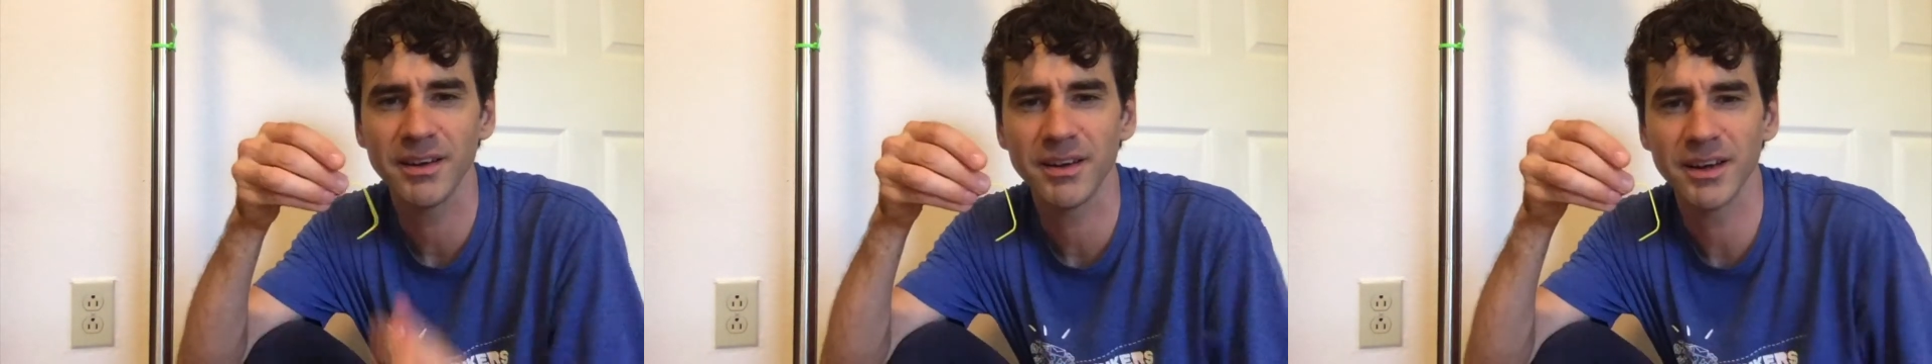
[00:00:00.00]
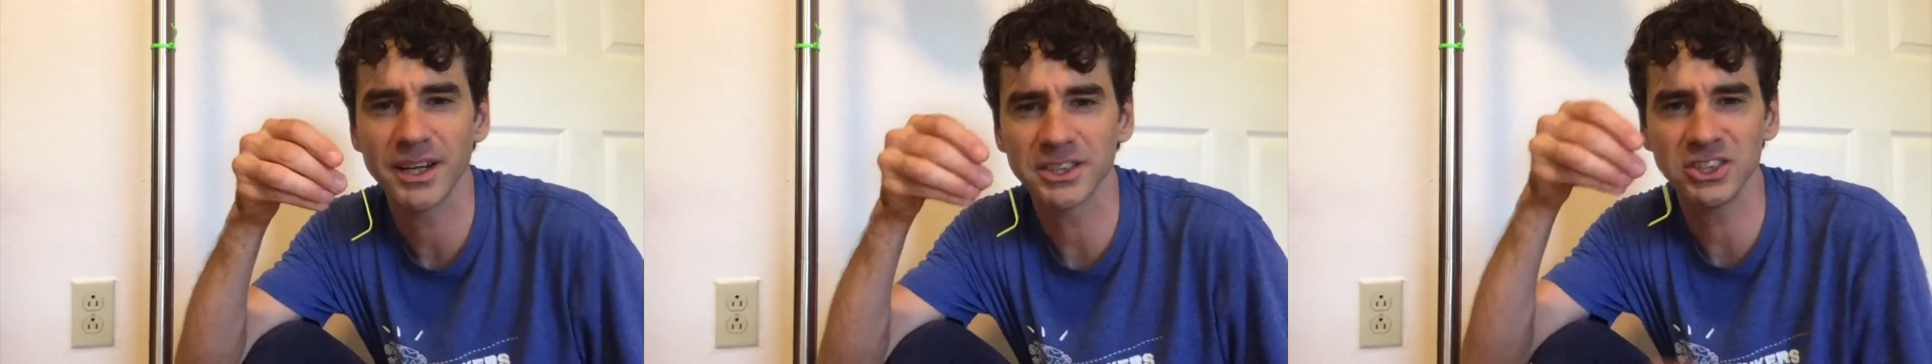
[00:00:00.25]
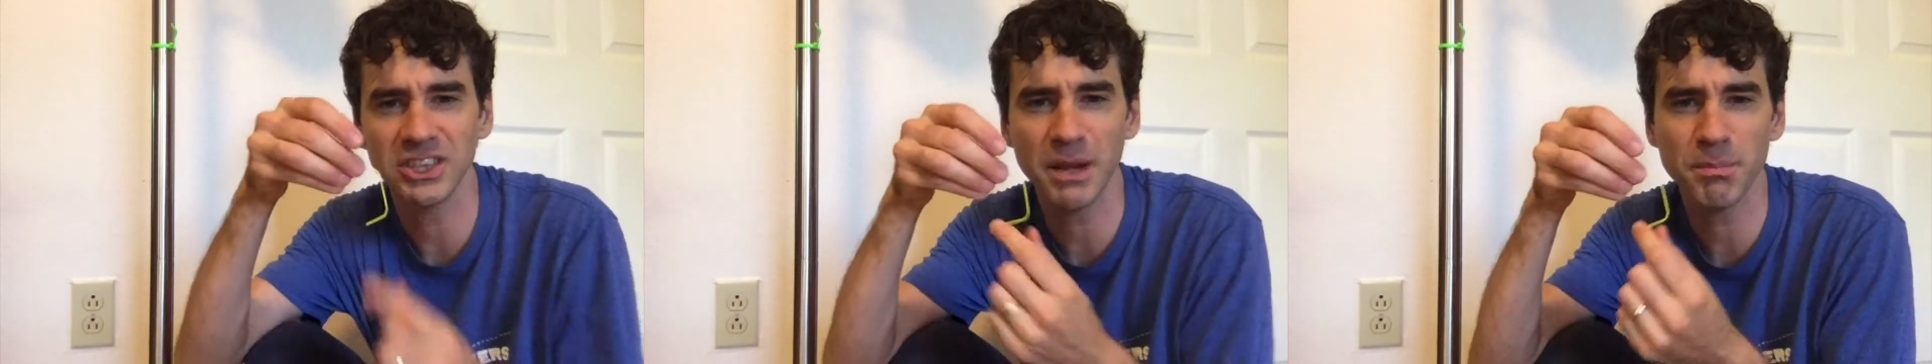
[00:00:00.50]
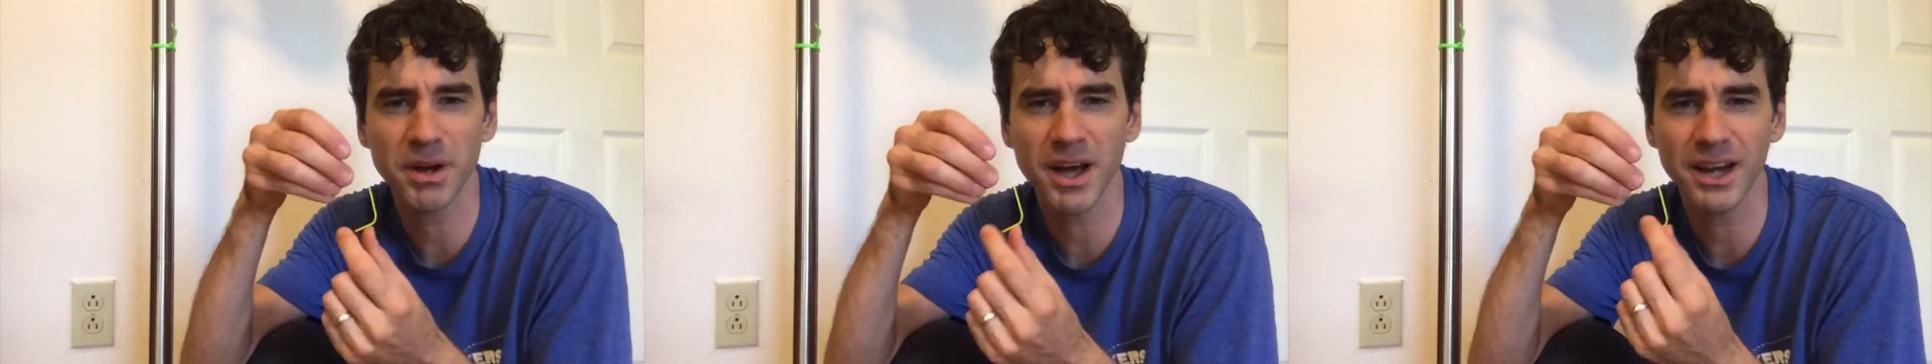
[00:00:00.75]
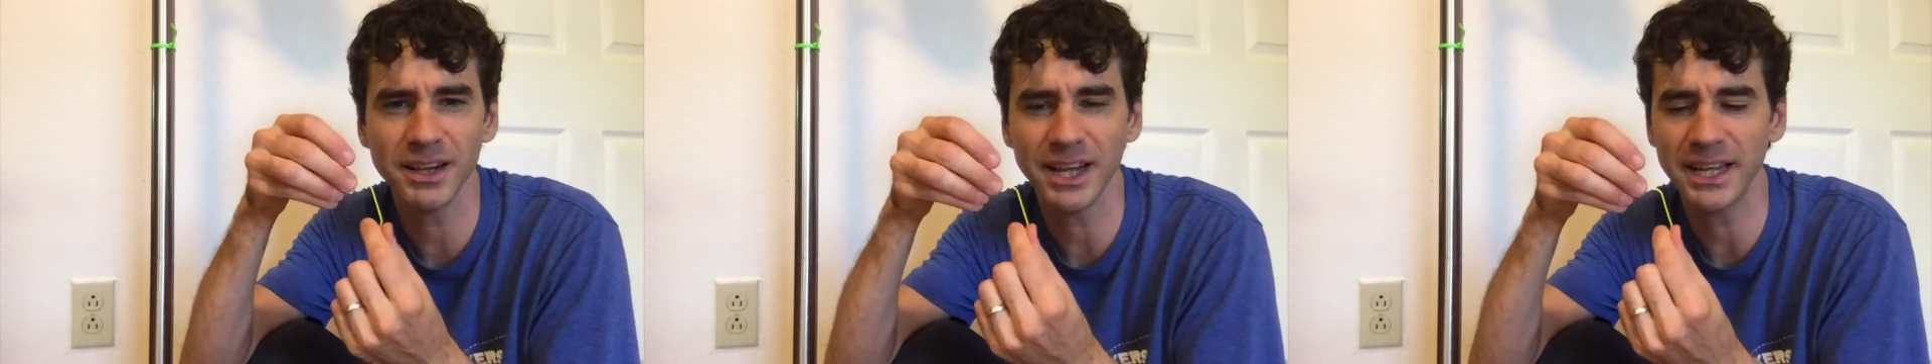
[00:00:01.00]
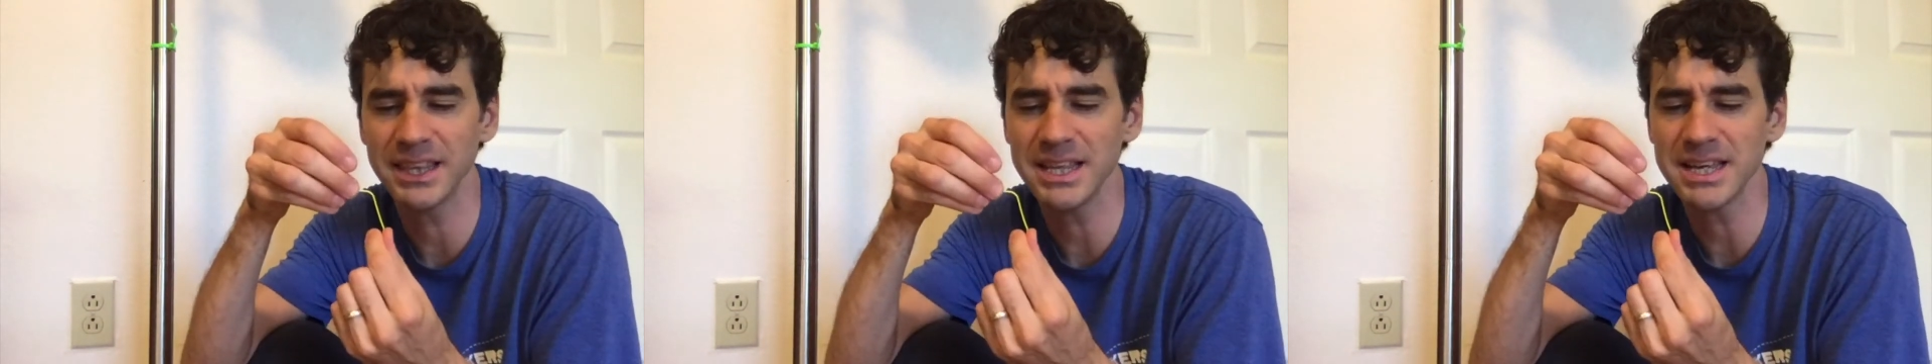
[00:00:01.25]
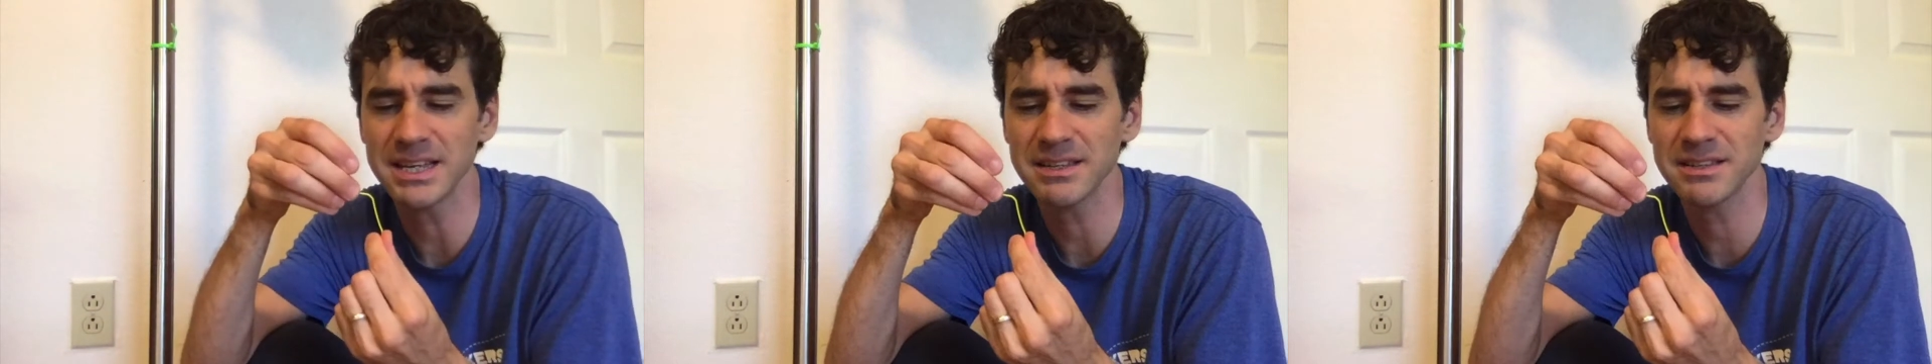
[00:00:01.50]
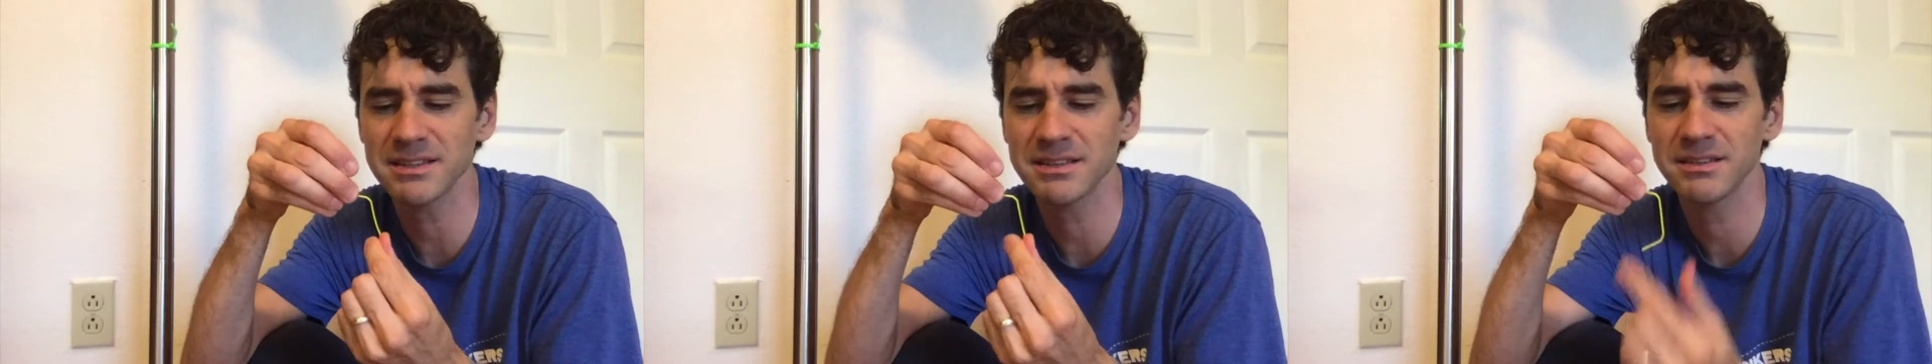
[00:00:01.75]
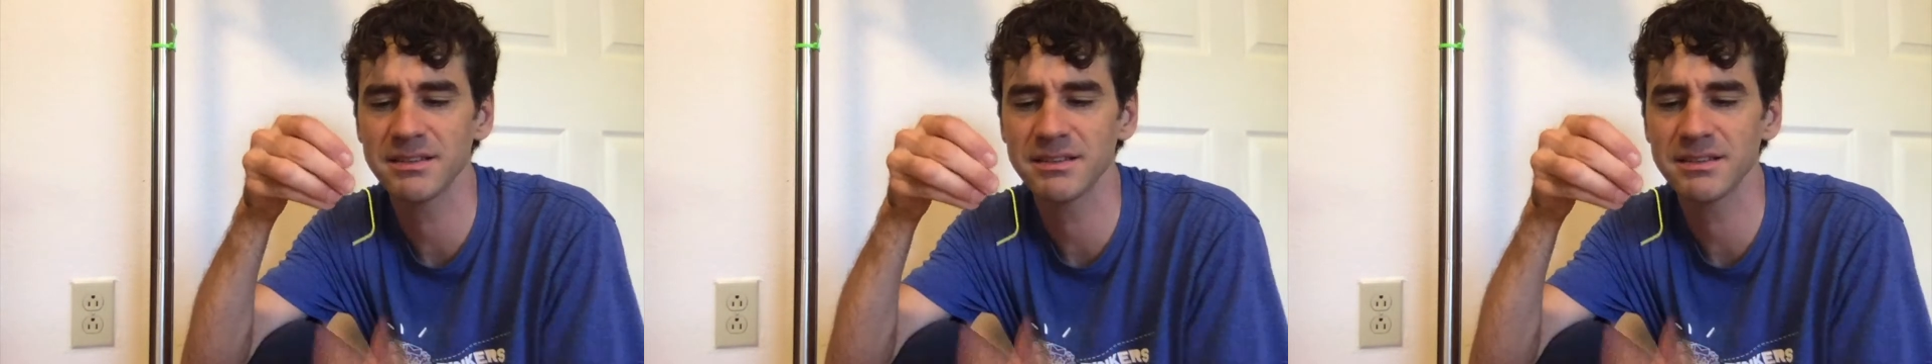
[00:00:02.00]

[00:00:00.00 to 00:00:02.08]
a shape kind of like this